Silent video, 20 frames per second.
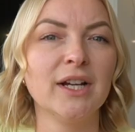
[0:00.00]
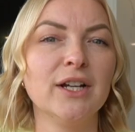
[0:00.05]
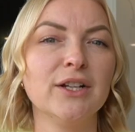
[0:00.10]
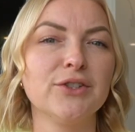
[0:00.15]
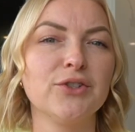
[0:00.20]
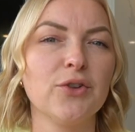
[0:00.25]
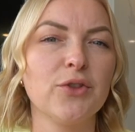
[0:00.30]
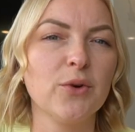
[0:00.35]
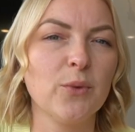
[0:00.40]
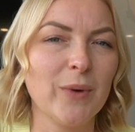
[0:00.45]

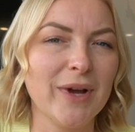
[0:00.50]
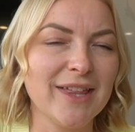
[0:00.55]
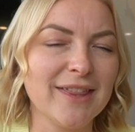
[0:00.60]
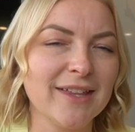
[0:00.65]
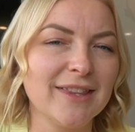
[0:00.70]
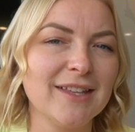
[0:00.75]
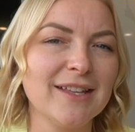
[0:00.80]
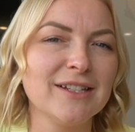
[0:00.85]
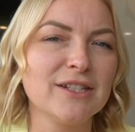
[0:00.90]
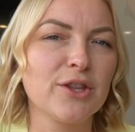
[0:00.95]
So the way
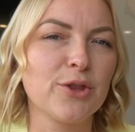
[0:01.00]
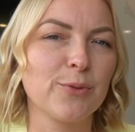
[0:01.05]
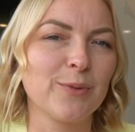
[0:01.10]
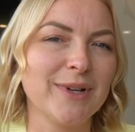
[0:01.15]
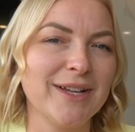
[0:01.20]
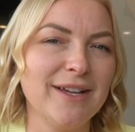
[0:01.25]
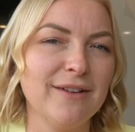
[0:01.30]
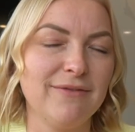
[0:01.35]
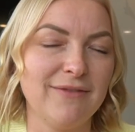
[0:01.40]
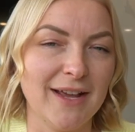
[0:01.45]
that these
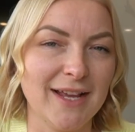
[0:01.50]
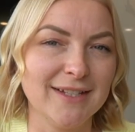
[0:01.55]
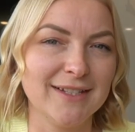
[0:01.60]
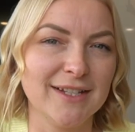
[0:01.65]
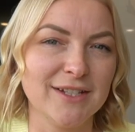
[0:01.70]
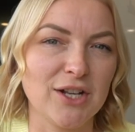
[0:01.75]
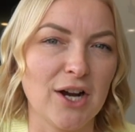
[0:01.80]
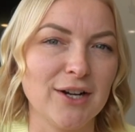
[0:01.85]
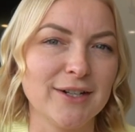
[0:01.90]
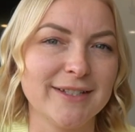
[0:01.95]
3
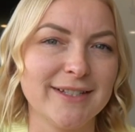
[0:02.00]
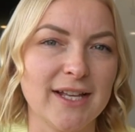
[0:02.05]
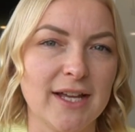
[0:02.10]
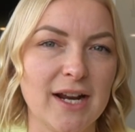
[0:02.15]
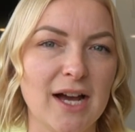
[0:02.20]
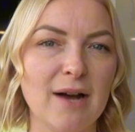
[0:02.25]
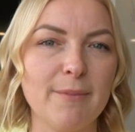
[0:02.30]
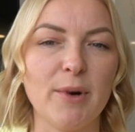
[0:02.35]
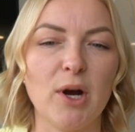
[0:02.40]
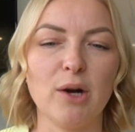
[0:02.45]
phases are set
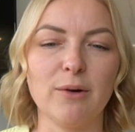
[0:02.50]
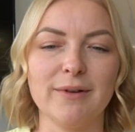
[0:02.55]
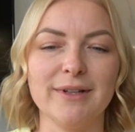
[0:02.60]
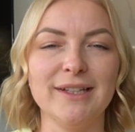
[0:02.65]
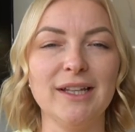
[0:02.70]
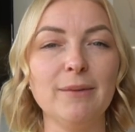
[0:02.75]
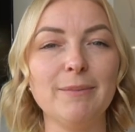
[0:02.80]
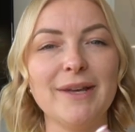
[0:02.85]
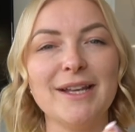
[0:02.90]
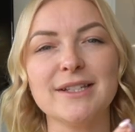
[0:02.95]
up are
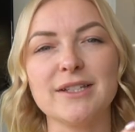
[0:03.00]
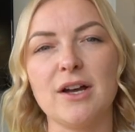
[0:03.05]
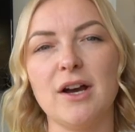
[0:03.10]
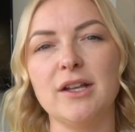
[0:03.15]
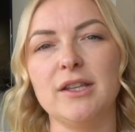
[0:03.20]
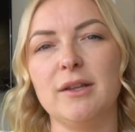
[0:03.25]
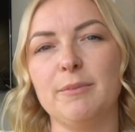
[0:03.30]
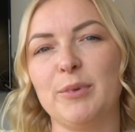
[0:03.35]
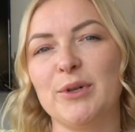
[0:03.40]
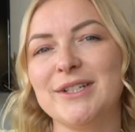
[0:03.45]
really based
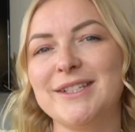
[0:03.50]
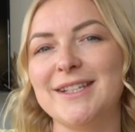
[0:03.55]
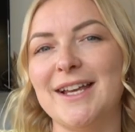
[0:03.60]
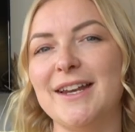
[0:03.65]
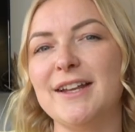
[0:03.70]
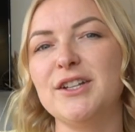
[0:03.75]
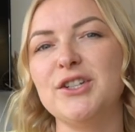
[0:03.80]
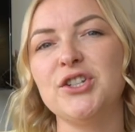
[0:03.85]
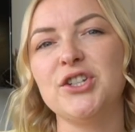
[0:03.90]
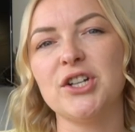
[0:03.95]
on the
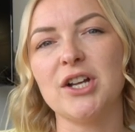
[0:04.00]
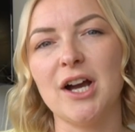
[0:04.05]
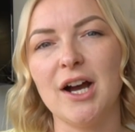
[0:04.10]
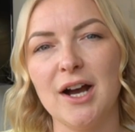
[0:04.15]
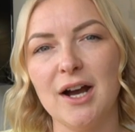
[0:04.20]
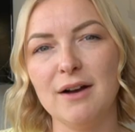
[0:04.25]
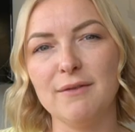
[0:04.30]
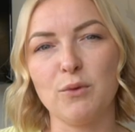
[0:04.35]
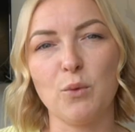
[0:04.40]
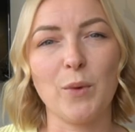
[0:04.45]
percentage
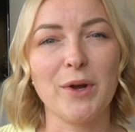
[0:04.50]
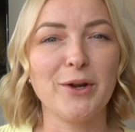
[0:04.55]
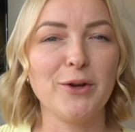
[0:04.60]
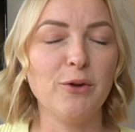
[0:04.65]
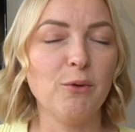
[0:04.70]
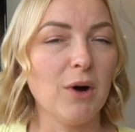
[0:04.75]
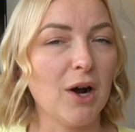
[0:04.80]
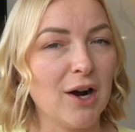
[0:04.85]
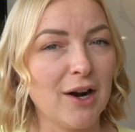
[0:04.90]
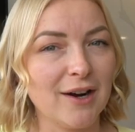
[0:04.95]
of where
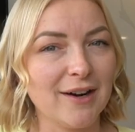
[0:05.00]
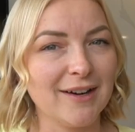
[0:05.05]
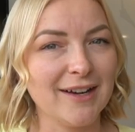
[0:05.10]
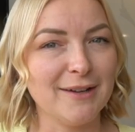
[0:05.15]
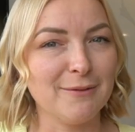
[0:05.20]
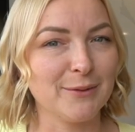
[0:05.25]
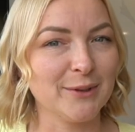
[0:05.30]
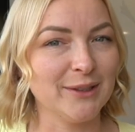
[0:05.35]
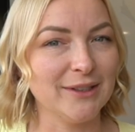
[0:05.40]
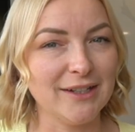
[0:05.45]
you are
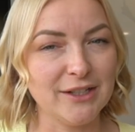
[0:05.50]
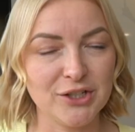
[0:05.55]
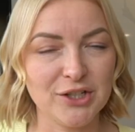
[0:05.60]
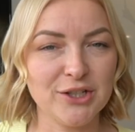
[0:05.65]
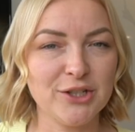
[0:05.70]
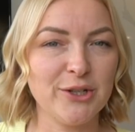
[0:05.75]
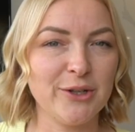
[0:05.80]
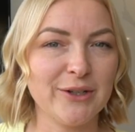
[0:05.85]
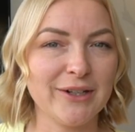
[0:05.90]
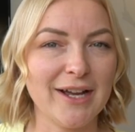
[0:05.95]
in relation
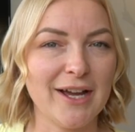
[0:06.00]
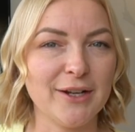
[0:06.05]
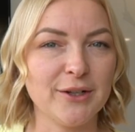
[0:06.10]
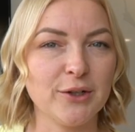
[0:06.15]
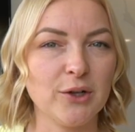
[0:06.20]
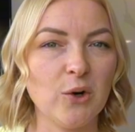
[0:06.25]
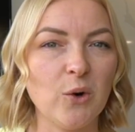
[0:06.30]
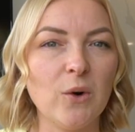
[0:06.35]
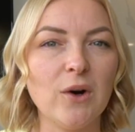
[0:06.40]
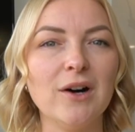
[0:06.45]
to your
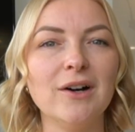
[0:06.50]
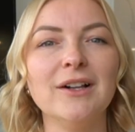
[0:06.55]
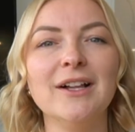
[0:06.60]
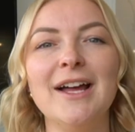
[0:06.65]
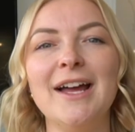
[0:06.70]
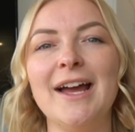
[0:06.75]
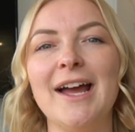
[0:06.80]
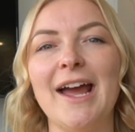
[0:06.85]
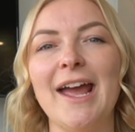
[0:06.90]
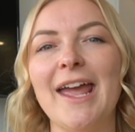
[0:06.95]
end goal
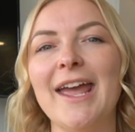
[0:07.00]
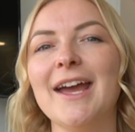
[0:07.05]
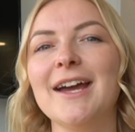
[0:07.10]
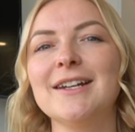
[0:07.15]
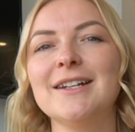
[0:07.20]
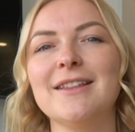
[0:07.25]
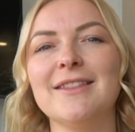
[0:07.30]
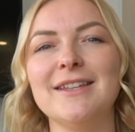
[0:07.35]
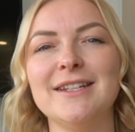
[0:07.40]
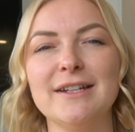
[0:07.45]

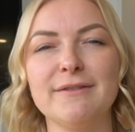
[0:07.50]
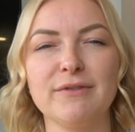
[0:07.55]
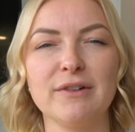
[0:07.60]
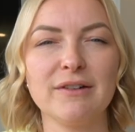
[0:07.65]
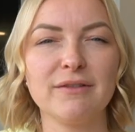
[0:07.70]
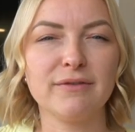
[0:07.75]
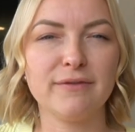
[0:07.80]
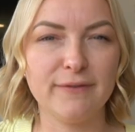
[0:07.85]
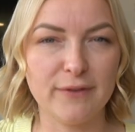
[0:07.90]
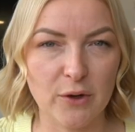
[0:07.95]
and the
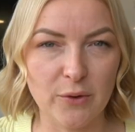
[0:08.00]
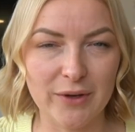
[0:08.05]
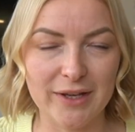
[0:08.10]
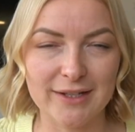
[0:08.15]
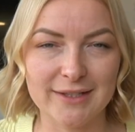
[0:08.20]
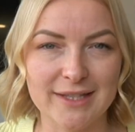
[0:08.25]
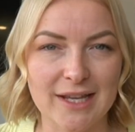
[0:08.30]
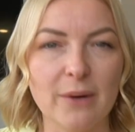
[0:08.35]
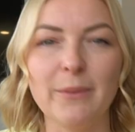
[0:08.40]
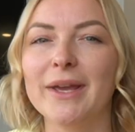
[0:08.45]
different
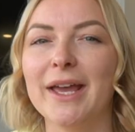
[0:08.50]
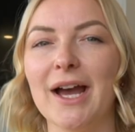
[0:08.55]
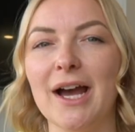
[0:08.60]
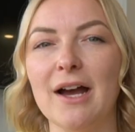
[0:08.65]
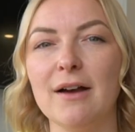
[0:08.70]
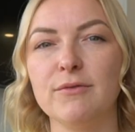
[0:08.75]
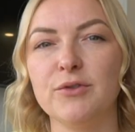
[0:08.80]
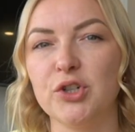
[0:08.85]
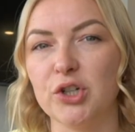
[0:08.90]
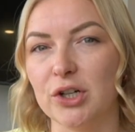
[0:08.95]
focus that we
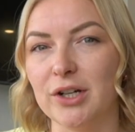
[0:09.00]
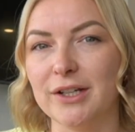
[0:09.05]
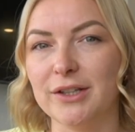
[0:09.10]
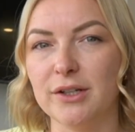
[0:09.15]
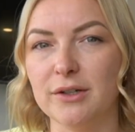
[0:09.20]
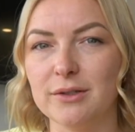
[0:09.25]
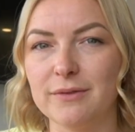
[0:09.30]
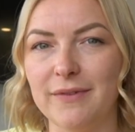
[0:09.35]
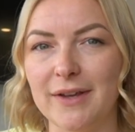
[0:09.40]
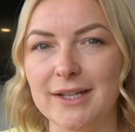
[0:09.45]
have during
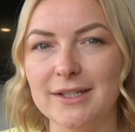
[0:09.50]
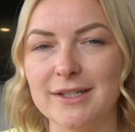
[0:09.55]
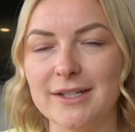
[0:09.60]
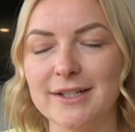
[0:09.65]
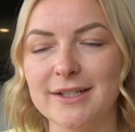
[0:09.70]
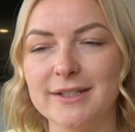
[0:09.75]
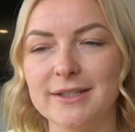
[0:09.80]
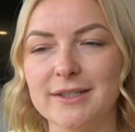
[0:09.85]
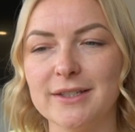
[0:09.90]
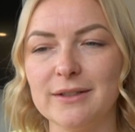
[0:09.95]
those
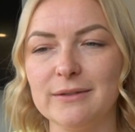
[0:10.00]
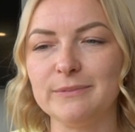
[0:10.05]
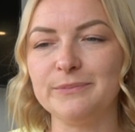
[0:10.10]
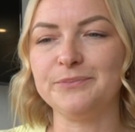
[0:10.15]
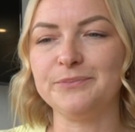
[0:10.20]
phases.